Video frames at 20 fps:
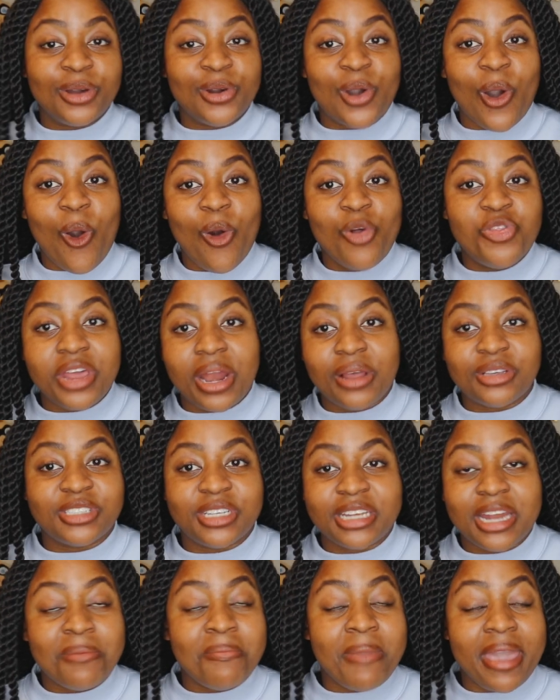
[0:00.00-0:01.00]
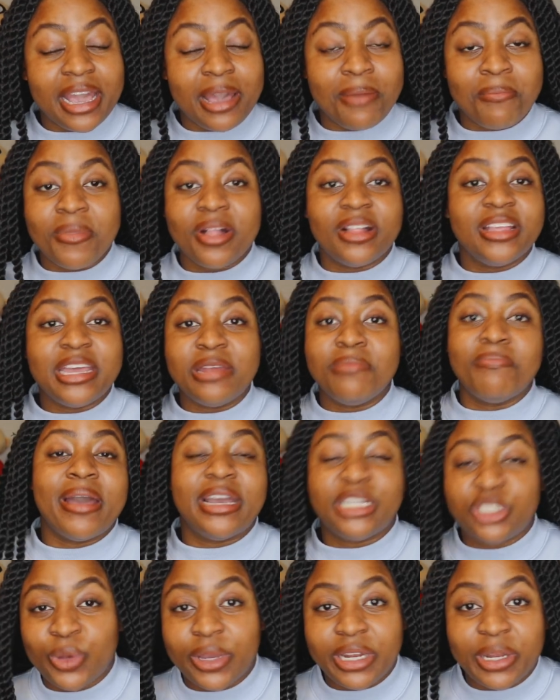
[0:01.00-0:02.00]
a goal that I was gonna make a million by
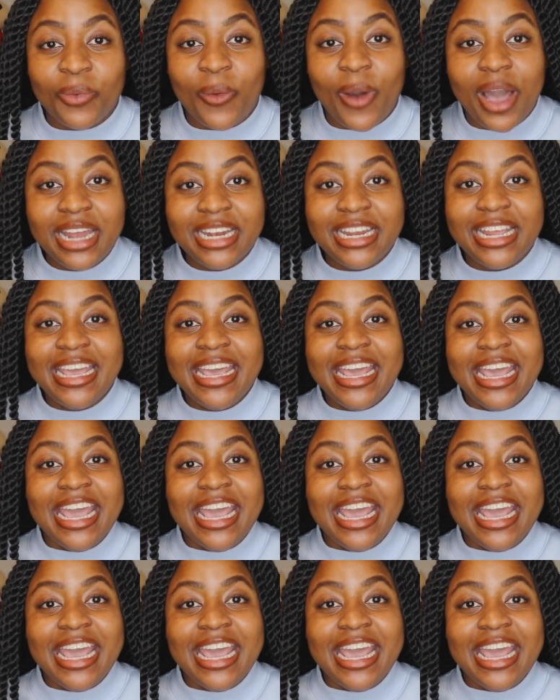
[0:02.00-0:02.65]
21.